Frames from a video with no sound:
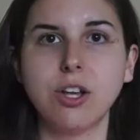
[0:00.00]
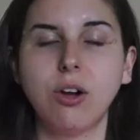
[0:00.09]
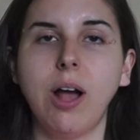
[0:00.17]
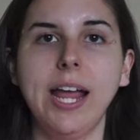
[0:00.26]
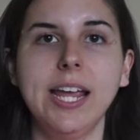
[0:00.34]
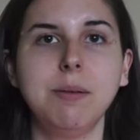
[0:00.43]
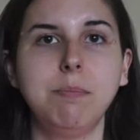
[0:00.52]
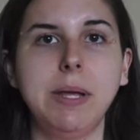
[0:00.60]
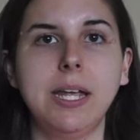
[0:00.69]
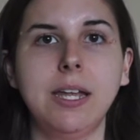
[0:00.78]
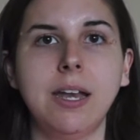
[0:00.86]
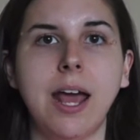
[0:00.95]
So I had
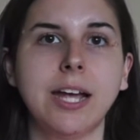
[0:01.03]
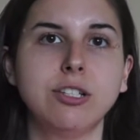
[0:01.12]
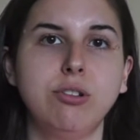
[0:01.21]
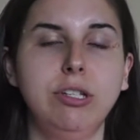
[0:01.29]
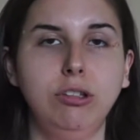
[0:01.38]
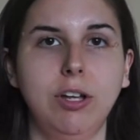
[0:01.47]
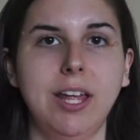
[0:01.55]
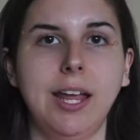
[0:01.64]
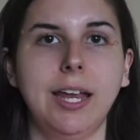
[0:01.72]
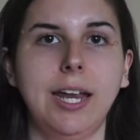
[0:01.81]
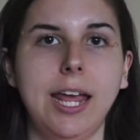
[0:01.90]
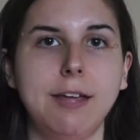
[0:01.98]
been actually
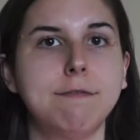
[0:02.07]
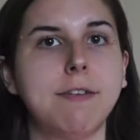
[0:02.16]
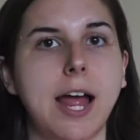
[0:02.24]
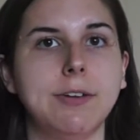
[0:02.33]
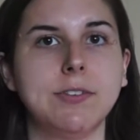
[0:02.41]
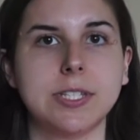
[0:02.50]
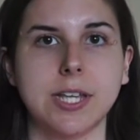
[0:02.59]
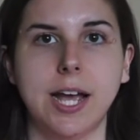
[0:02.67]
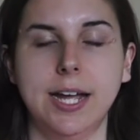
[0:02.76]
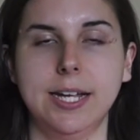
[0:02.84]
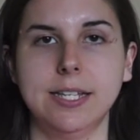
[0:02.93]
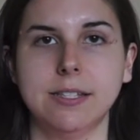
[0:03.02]
looking at A5
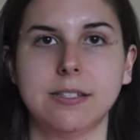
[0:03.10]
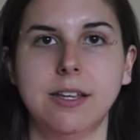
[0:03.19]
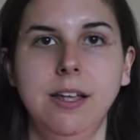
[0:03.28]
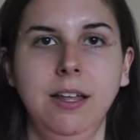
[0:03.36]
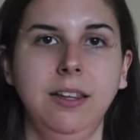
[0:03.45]
size,